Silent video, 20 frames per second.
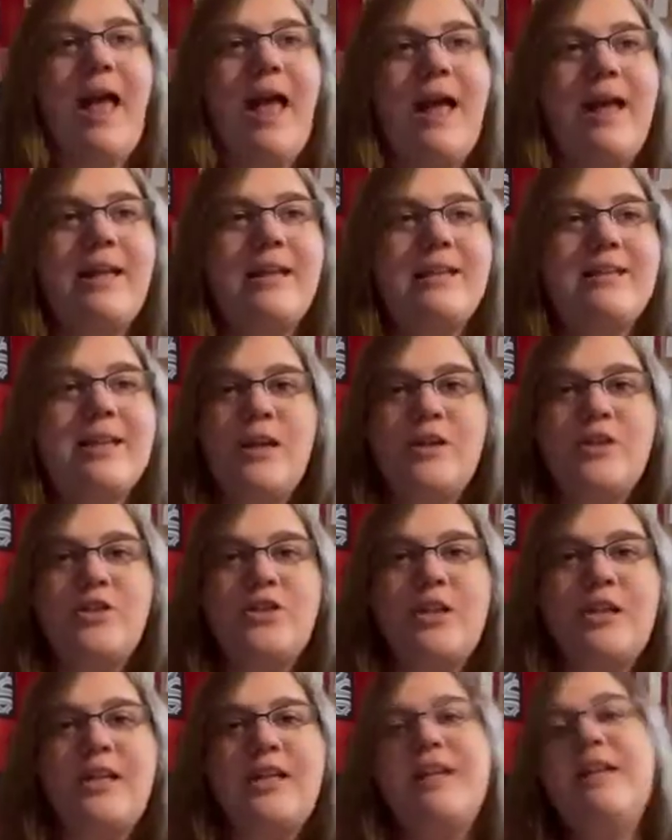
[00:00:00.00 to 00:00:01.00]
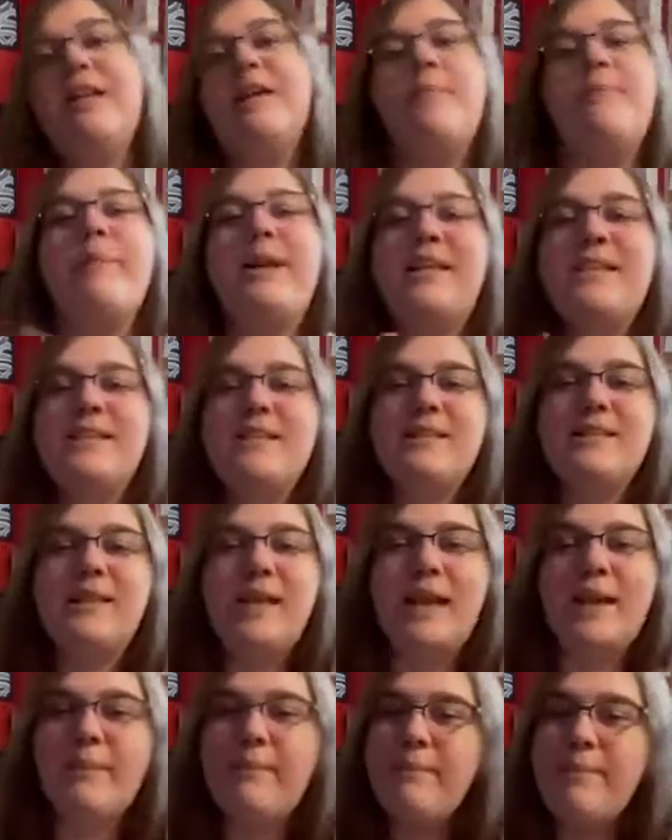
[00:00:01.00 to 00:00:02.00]
and she makes these
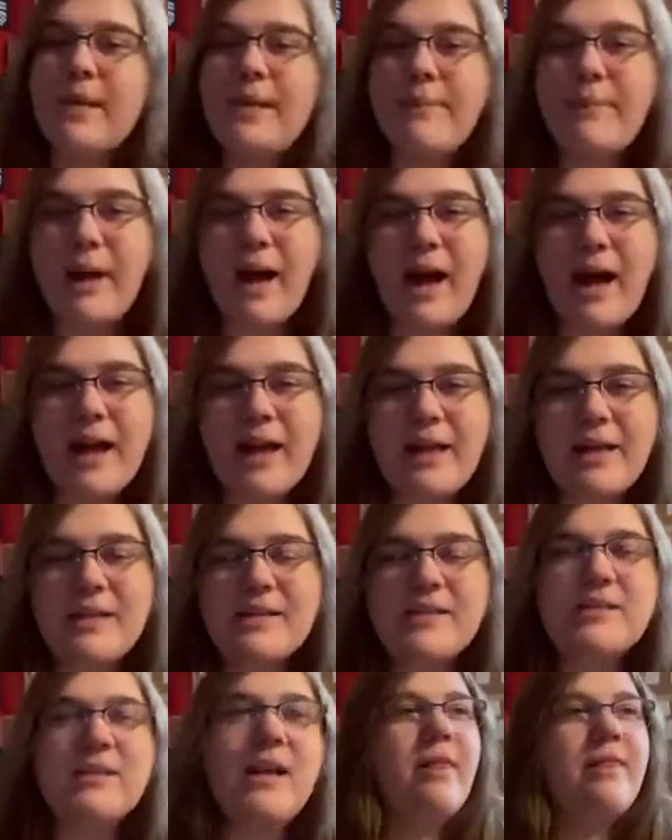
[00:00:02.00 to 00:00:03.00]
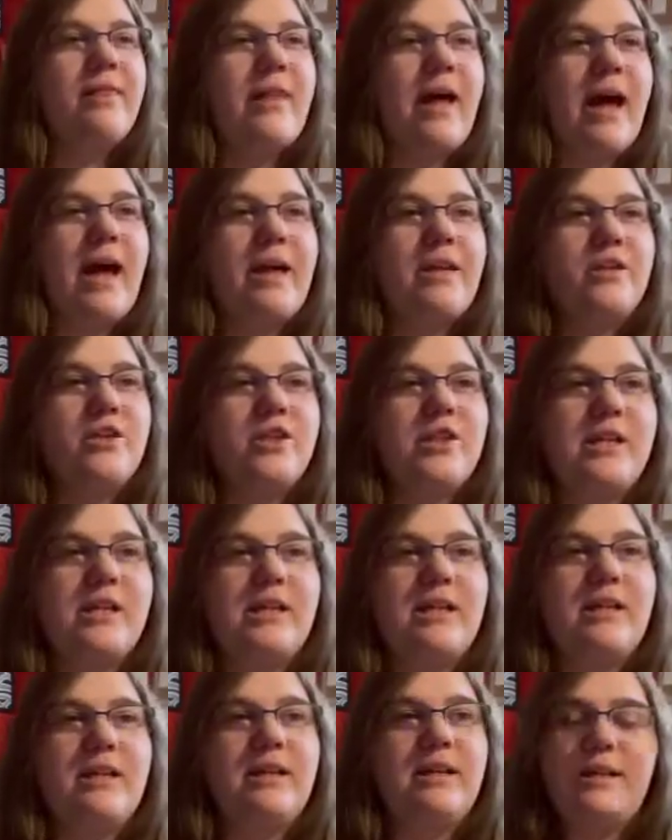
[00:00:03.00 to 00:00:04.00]
like meat pies that
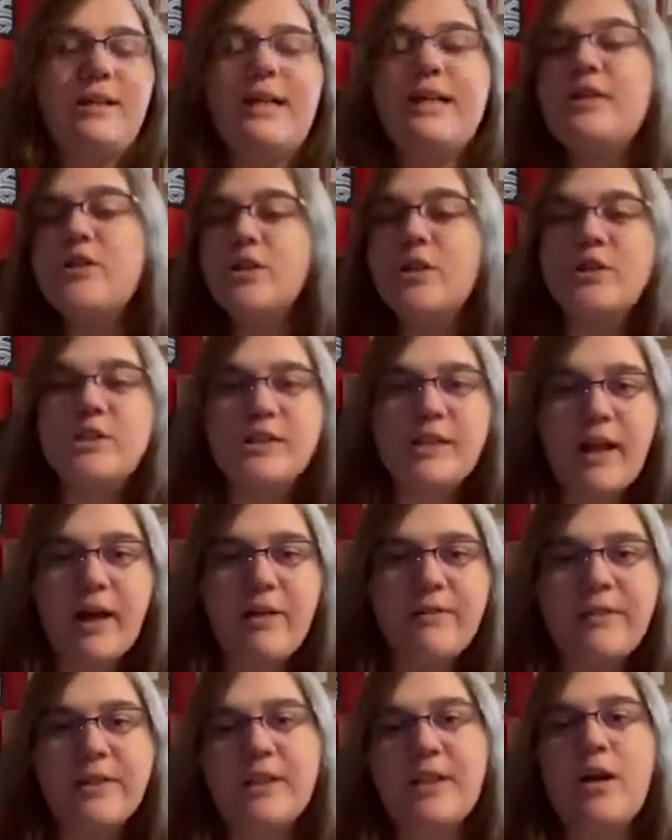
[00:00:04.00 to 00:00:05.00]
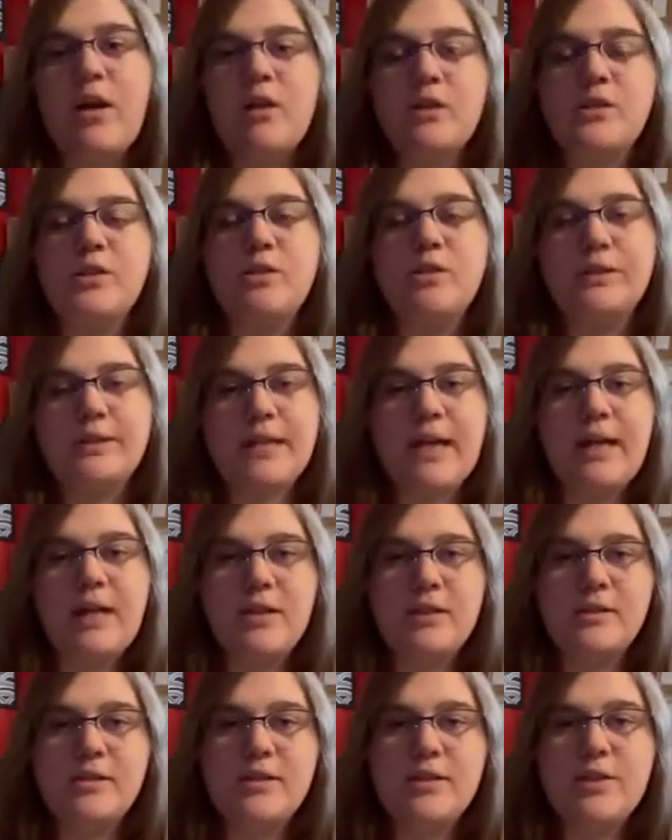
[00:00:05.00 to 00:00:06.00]
she eats herself and then also
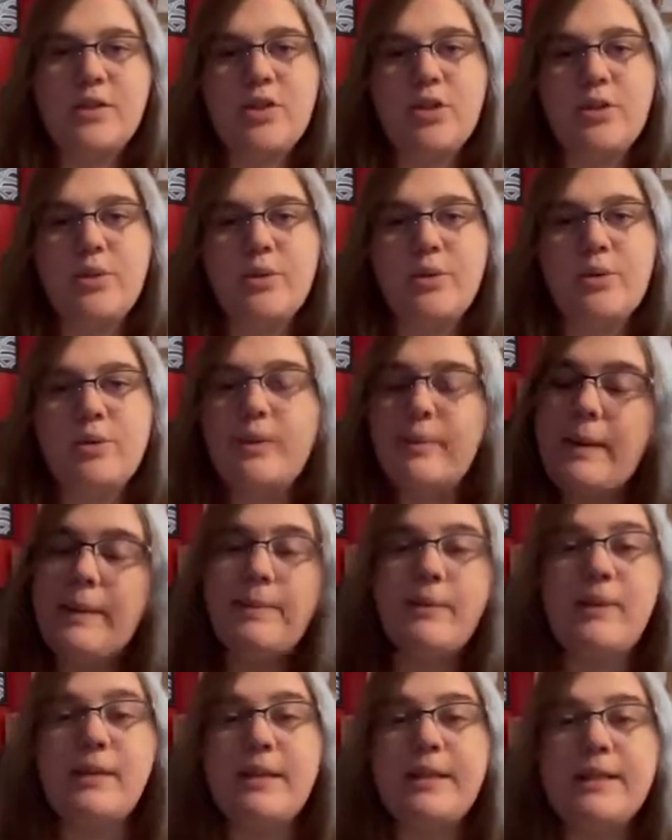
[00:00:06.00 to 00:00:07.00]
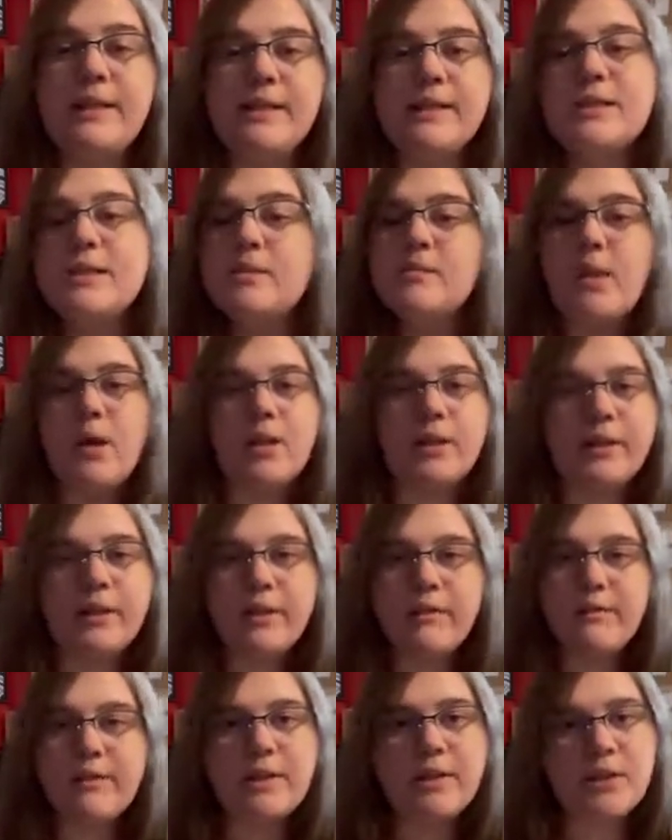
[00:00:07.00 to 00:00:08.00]
sells to the people in this small
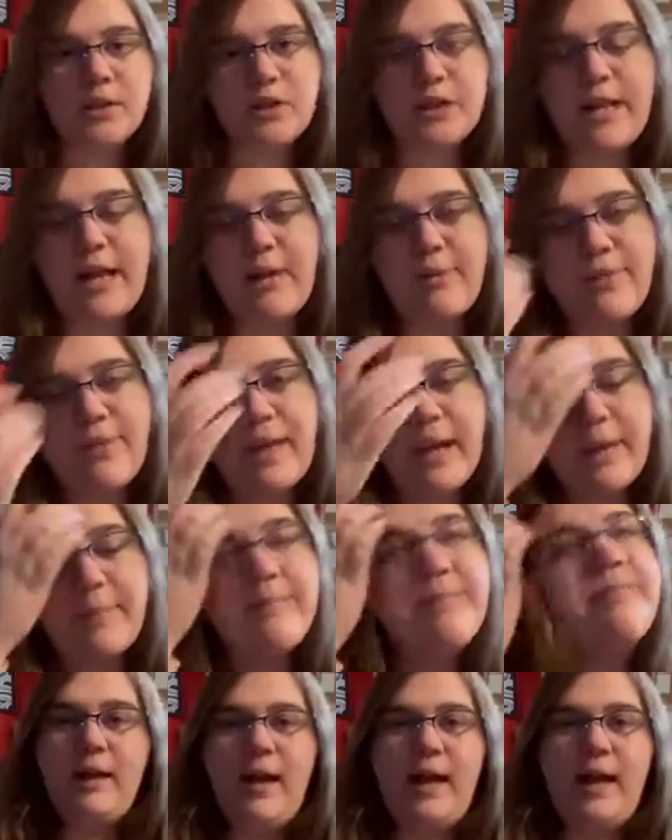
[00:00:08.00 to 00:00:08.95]
little village town thing.